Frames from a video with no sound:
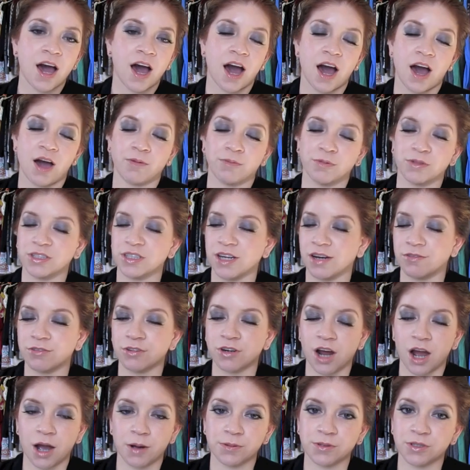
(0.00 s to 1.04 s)

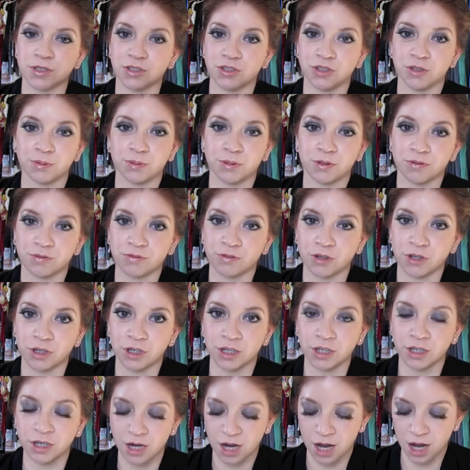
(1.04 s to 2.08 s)
whichever option you
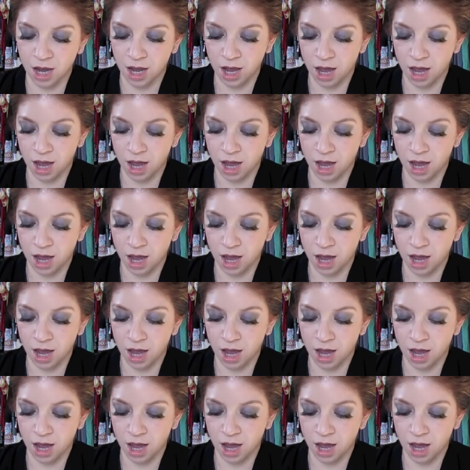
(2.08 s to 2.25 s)
prefer.